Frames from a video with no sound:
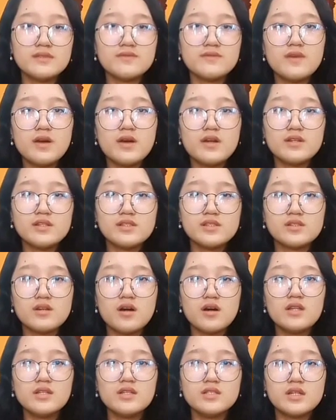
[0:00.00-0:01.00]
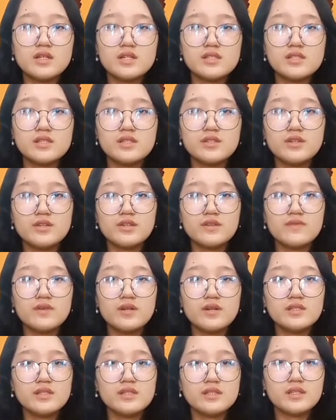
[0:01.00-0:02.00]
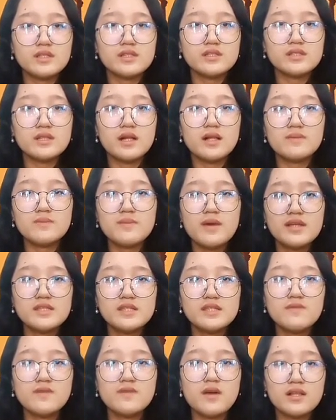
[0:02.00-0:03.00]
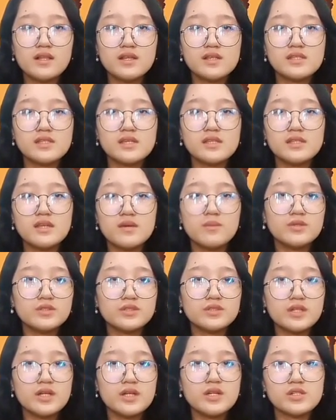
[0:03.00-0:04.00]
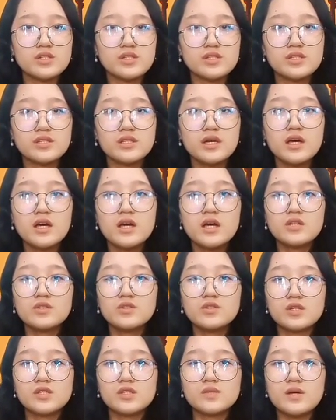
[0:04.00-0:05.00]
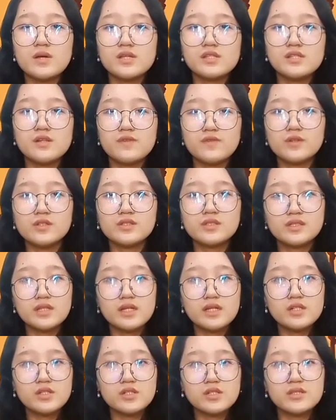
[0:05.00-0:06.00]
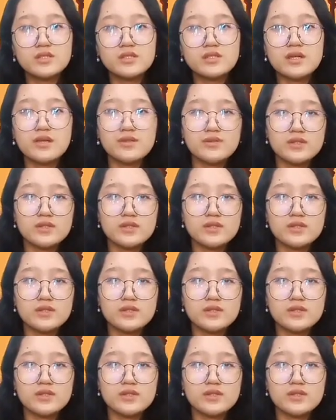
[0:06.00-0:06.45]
in various colleges and universities held massive rallies and demonstrations to express their frustrations and